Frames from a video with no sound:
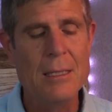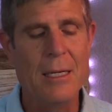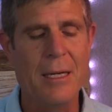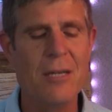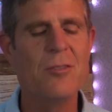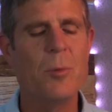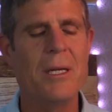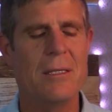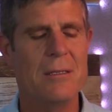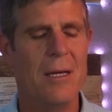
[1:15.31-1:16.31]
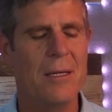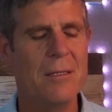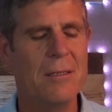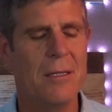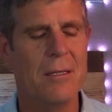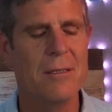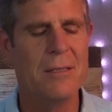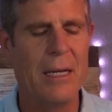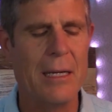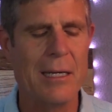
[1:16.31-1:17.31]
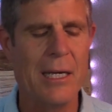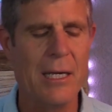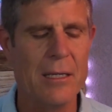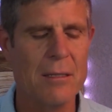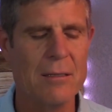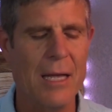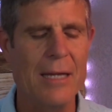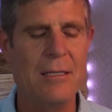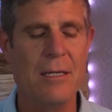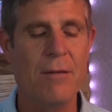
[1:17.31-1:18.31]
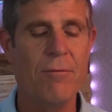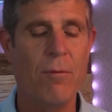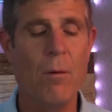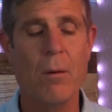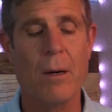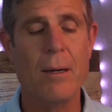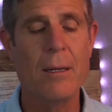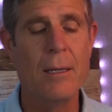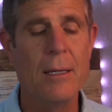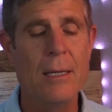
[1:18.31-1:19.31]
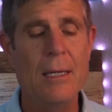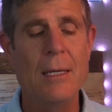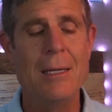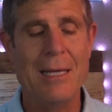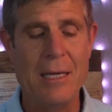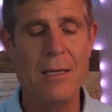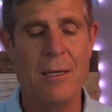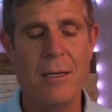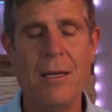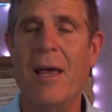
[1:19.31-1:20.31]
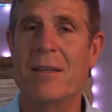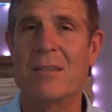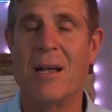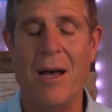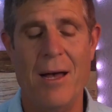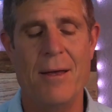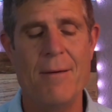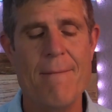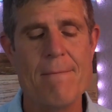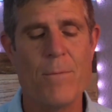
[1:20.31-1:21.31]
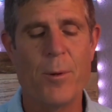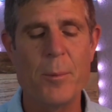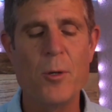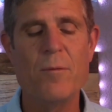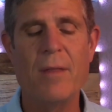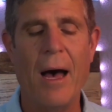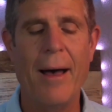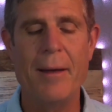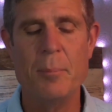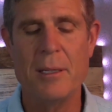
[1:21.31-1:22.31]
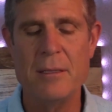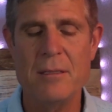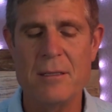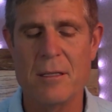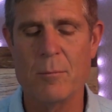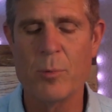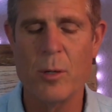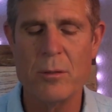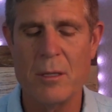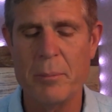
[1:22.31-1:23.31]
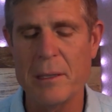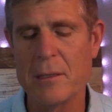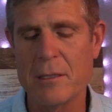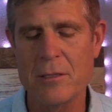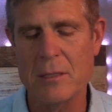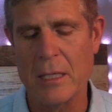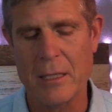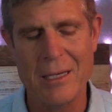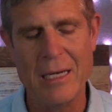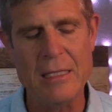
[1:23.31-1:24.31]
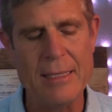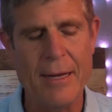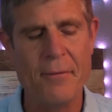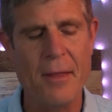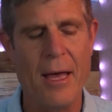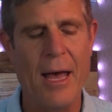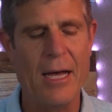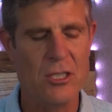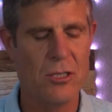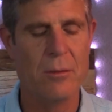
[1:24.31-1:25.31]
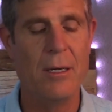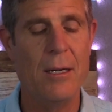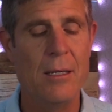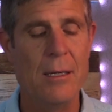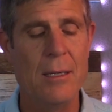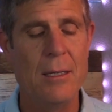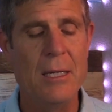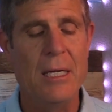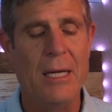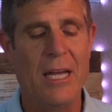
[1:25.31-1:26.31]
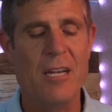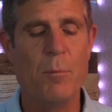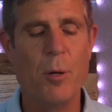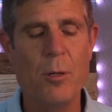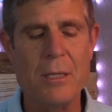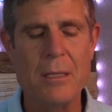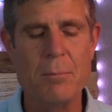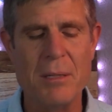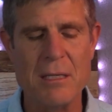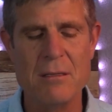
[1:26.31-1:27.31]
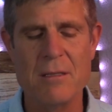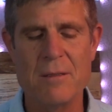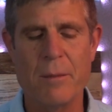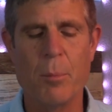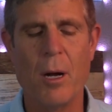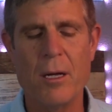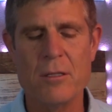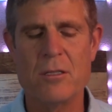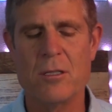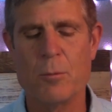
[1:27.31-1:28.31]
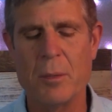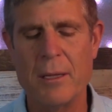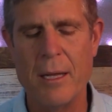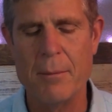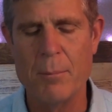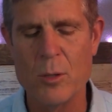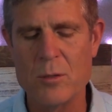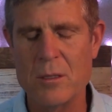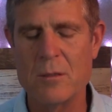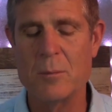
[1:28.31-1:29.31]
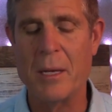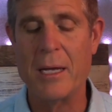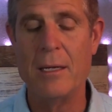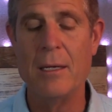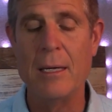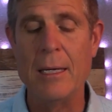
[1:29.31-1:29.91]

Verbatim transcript: And here's what it says in 2 Kings 18:4. He, Hezekiah, removed the high places and broke the pillars and cut down the Asherah, and he broke in pieces the bronze serpent that Moses made.